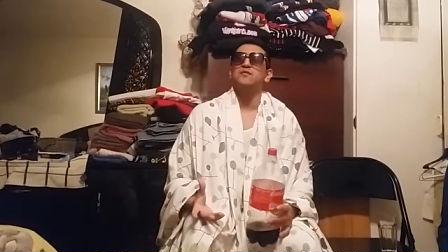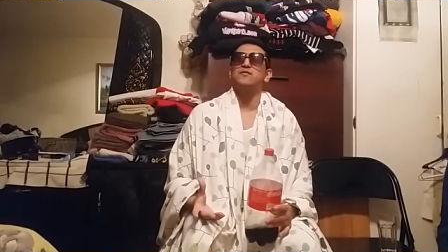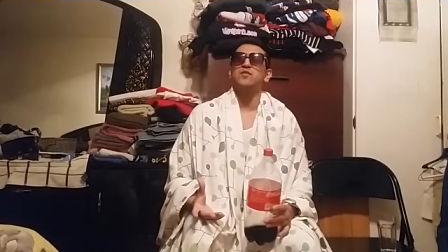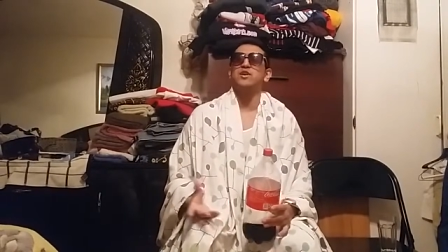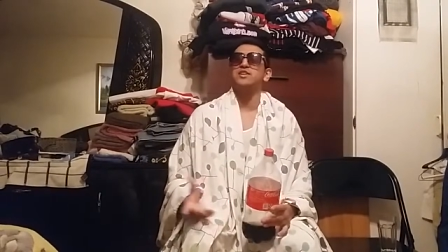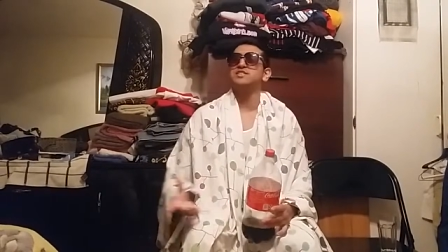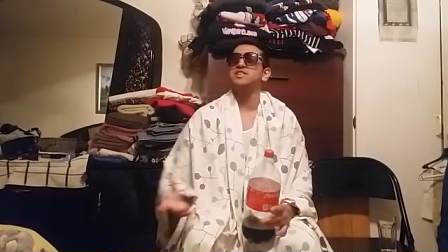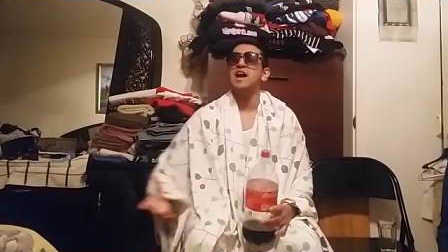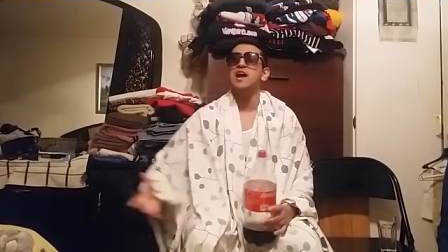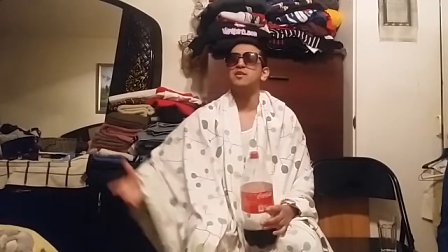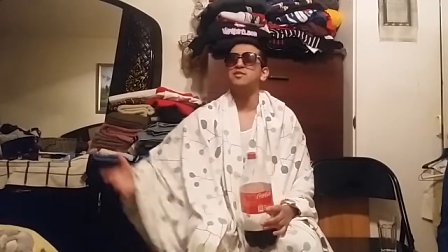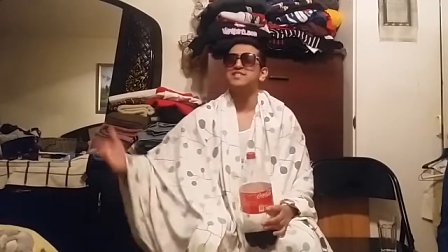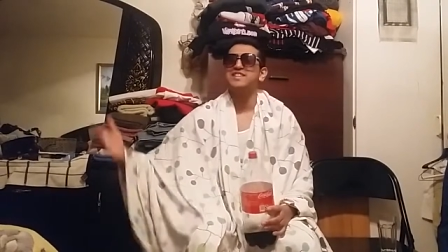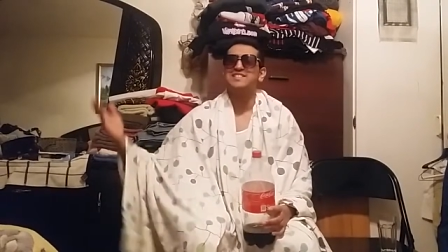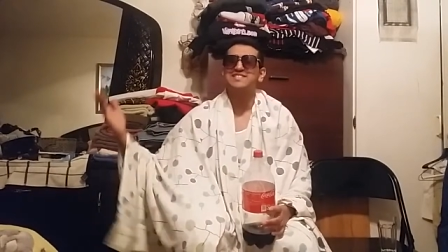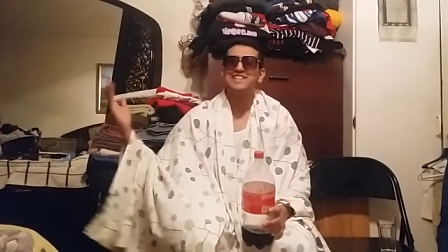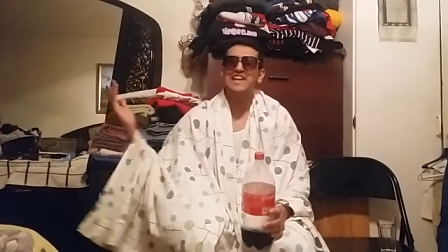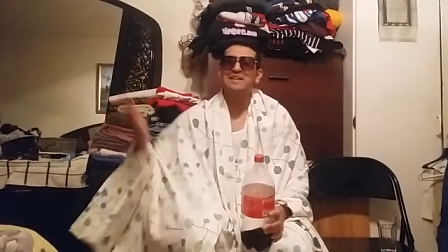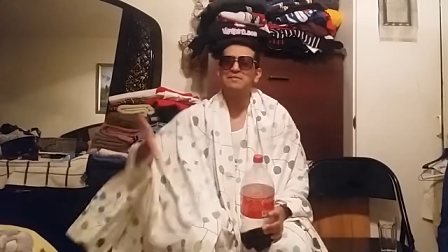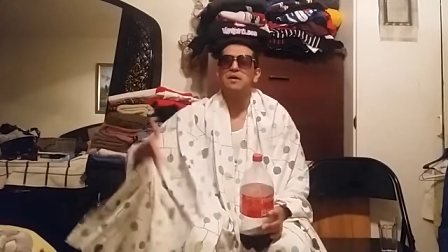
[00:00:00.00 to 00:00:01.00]
for a title
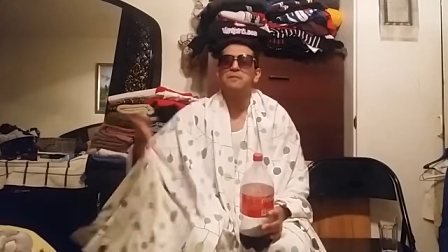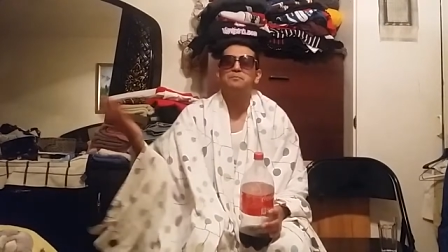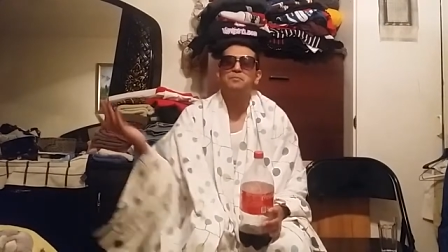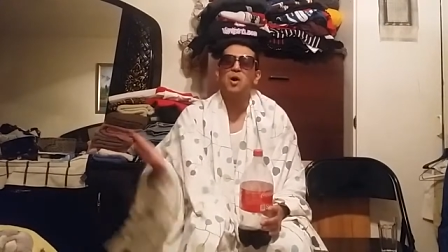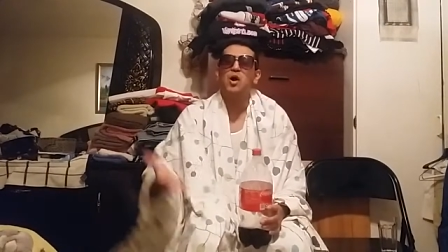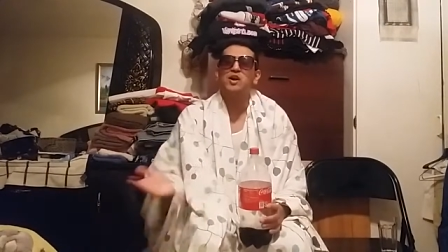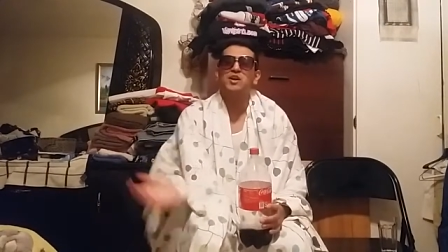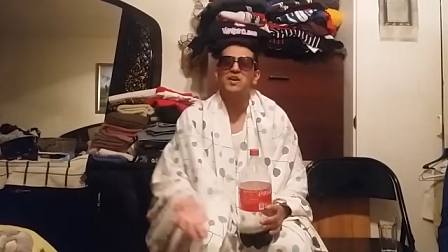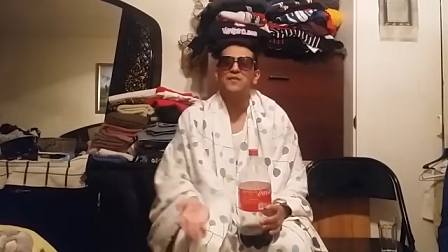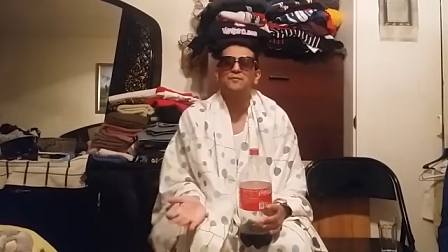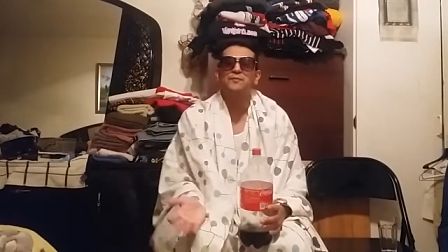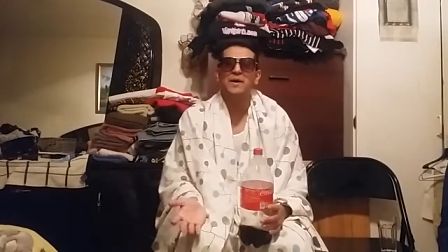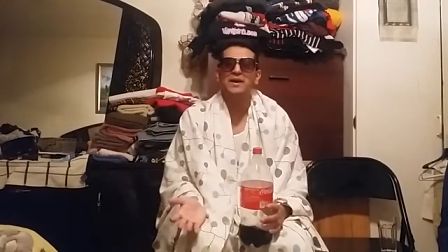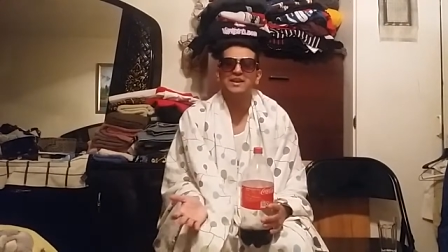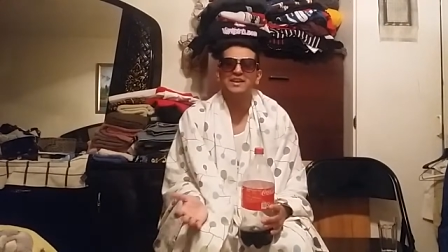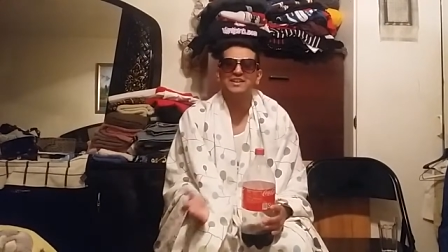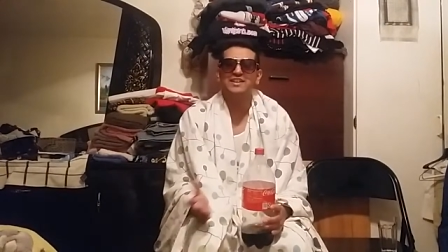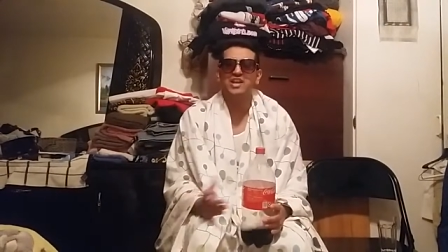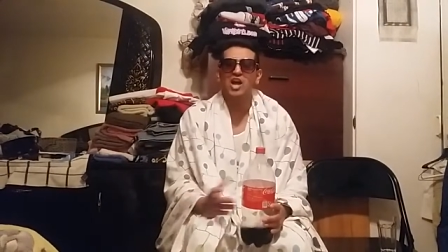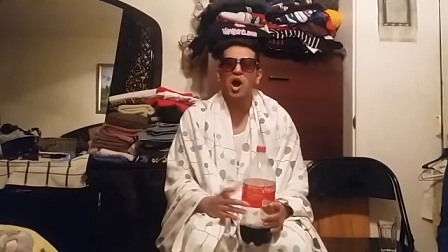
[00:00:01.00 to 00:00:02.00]
that's not even part of the
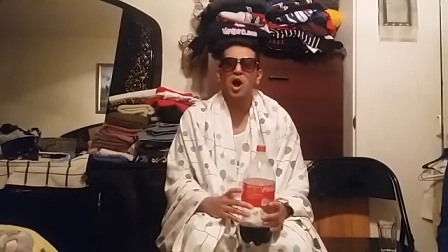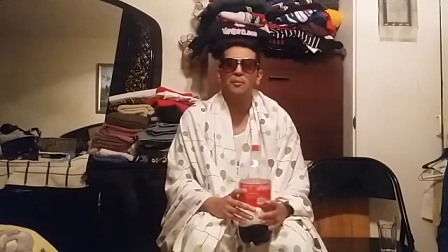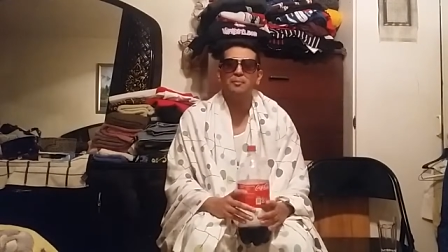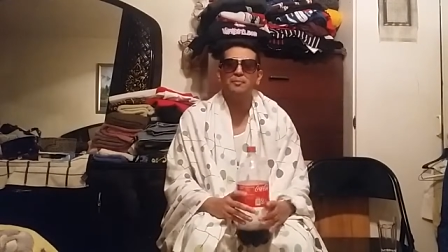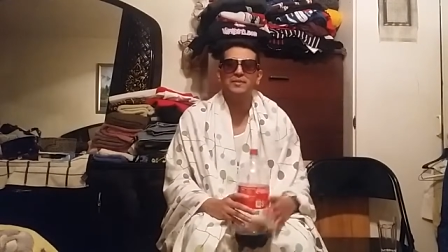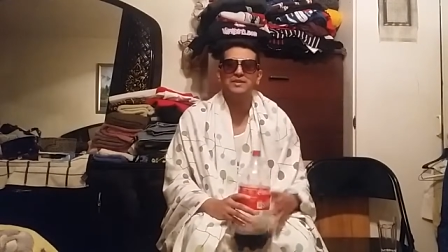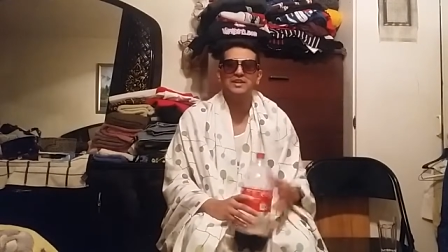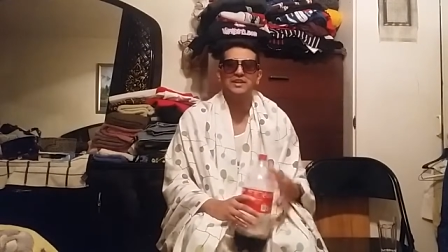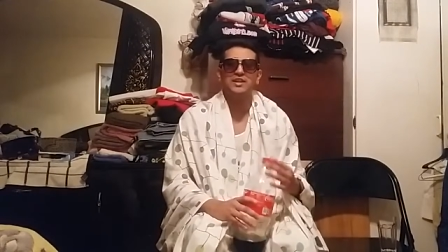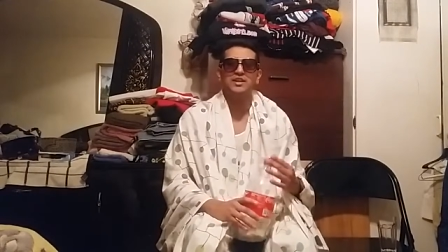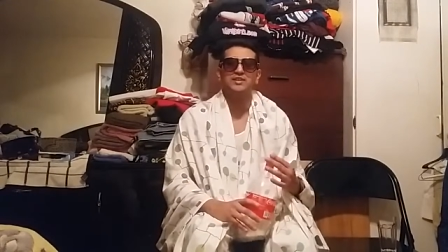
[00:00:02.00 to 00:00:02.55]
fucking company,